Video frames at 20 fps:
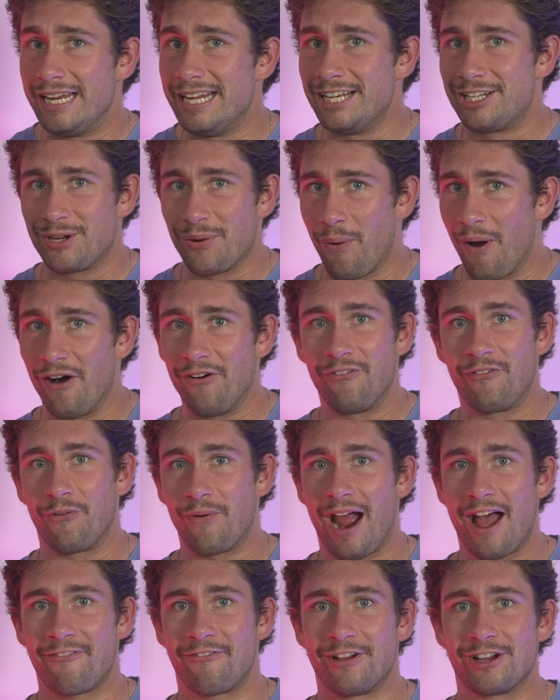need 12
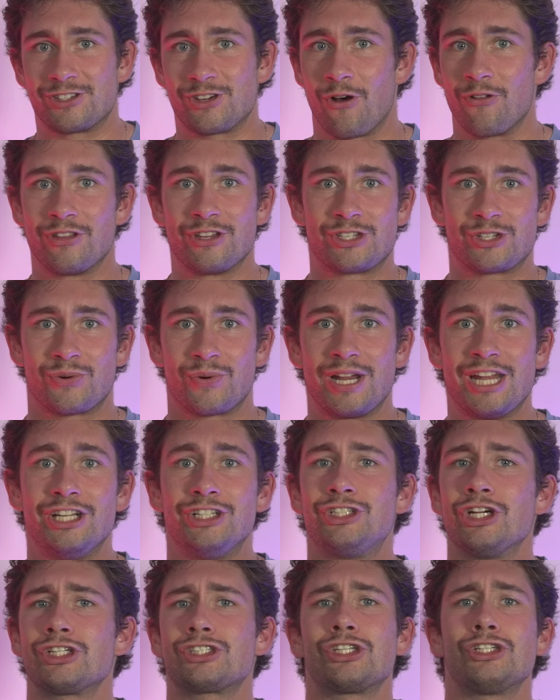graphics on the screen
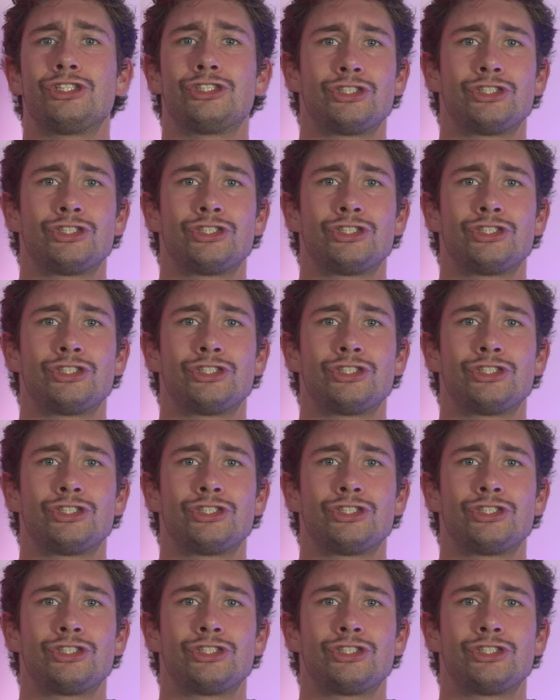just to